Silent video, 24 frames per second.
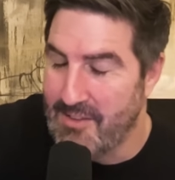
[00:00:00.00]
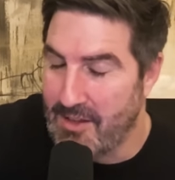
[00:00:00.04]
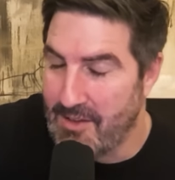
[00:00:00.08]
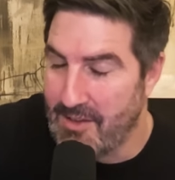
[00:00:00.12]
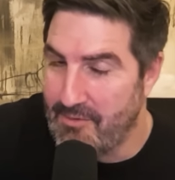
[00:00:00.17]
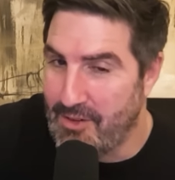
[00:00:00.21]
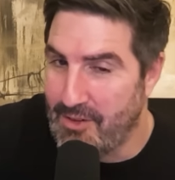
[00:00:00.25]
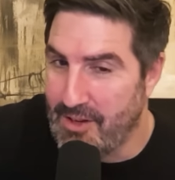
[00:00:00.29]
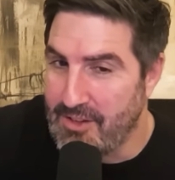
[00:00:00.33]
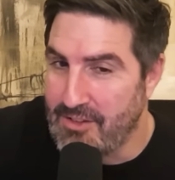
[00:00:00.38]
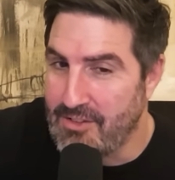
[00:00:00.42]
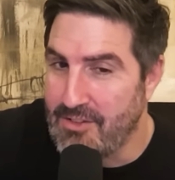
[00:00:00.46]

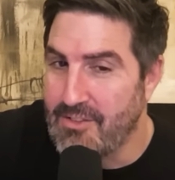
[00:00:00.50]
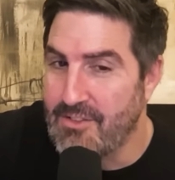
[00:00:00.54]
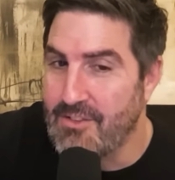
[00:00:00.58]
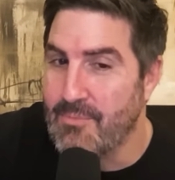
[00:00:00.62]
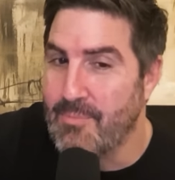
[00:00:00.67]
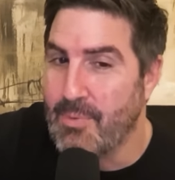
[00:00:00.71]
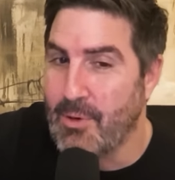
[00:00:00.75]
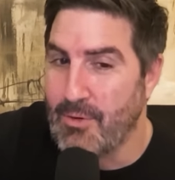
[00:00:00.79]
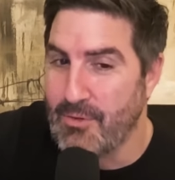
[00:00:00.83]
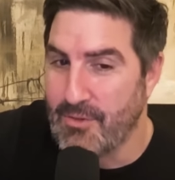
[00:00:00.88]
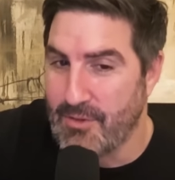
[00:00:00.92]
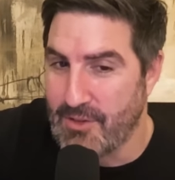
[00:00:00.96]
Inflation
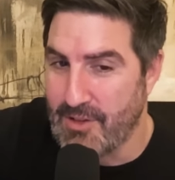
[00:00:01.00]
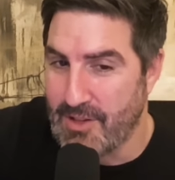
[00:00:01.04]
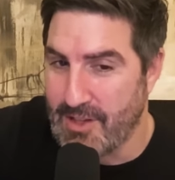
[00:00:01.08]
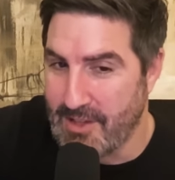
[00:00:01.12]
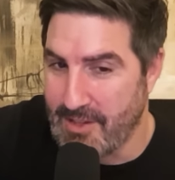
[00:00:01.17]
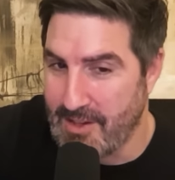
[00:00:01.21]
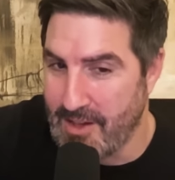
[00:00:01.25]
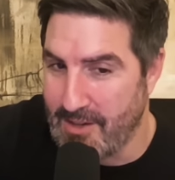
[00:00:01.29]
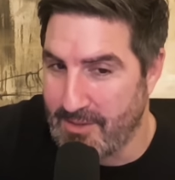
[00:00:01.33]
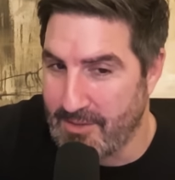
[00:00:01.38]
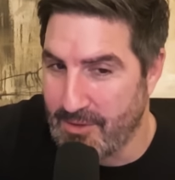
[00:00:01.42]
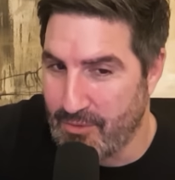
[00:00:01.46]
supposedly
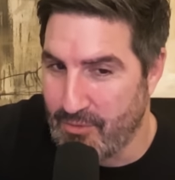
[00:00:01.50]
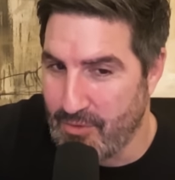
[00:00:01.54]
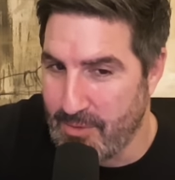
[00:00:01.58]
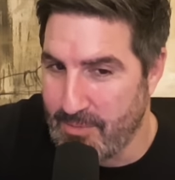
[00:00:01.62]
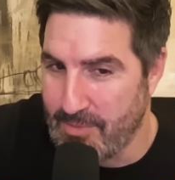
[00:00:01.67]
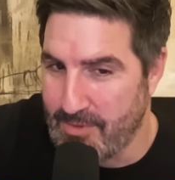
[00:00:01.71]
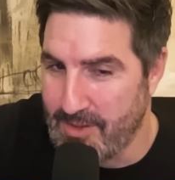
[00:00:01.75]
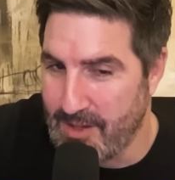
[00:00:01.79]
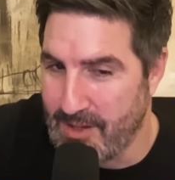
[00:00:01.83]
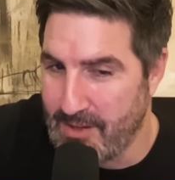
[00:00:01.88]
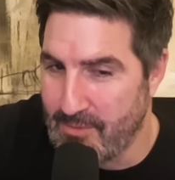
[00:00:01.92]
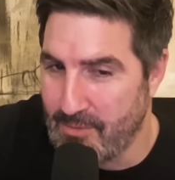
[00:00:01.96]
down to
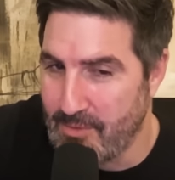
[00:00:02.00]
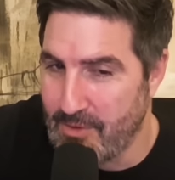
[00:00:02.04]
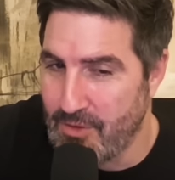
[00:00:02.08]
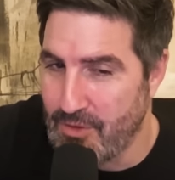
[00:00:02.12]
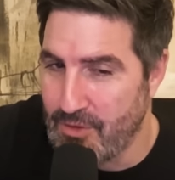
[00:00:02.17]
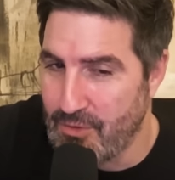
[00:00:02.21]
3%.